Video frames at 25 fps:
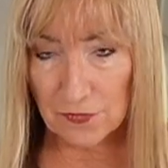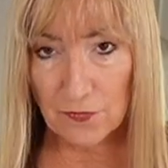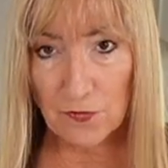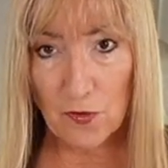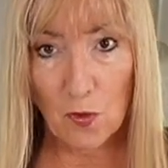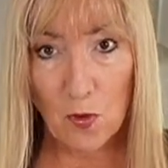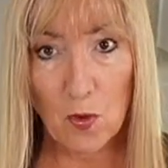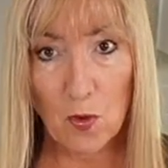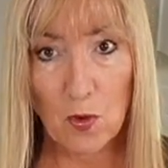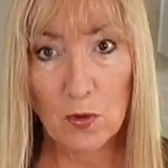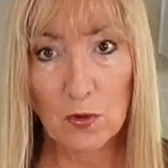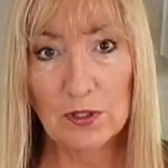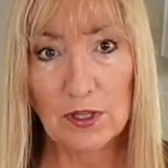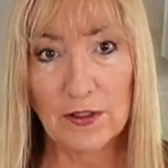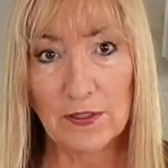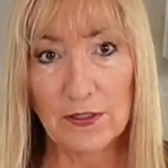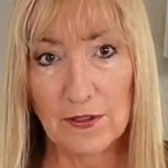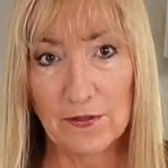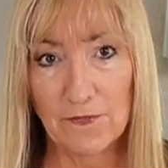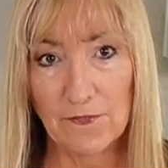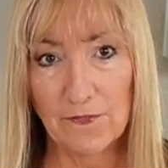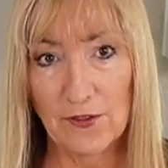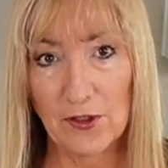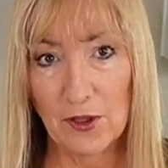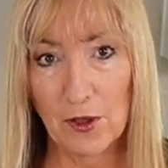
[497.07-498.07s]
fold the
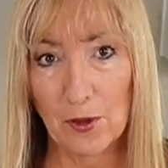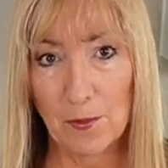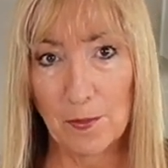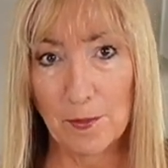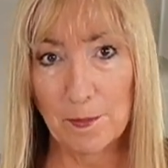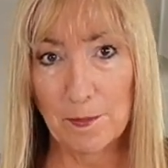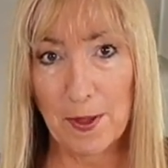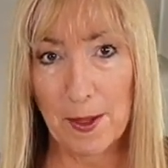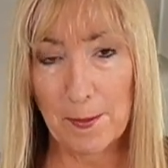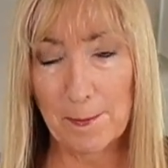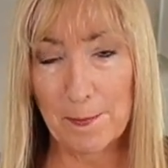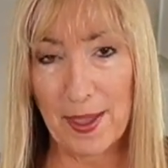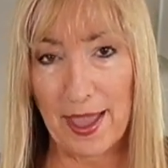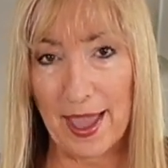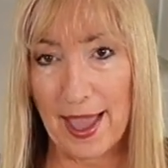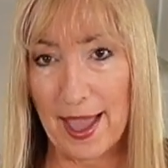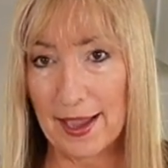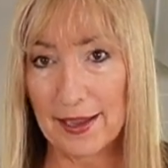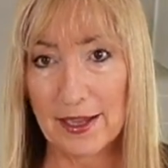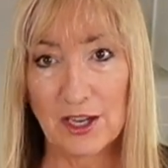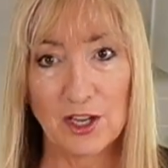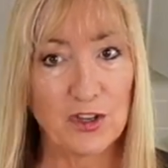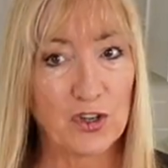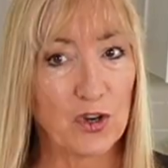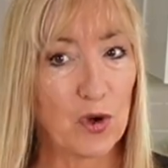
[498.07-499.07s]
film
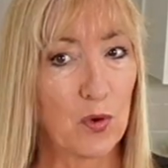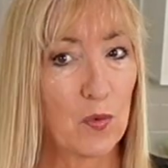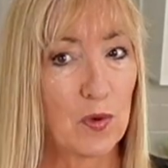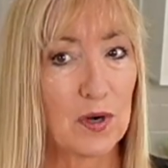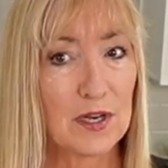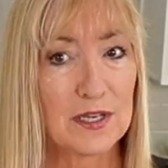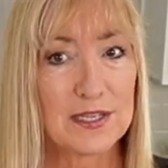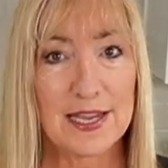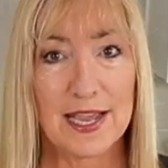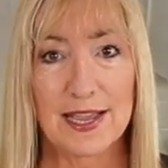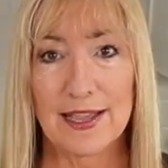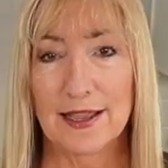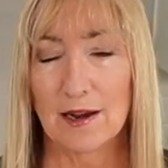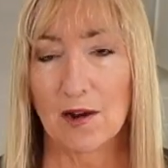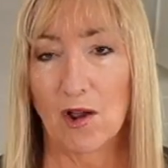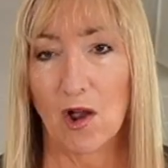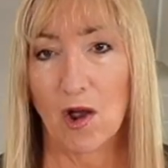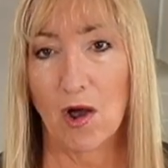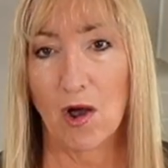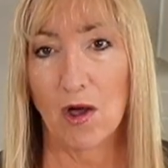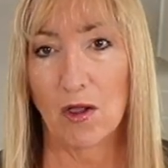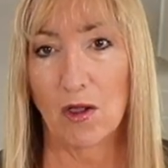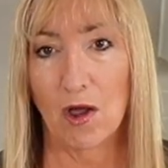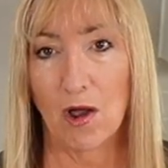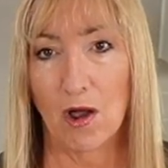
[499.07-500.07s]
back. You don't want to take it
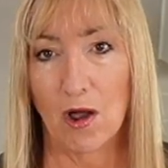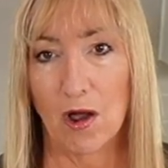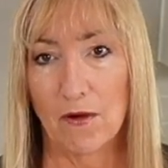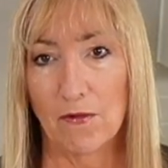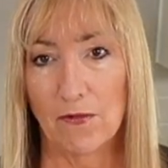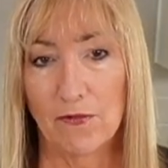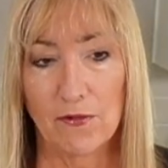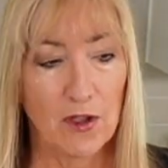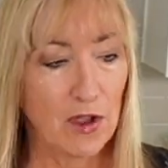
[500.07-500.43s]
all off.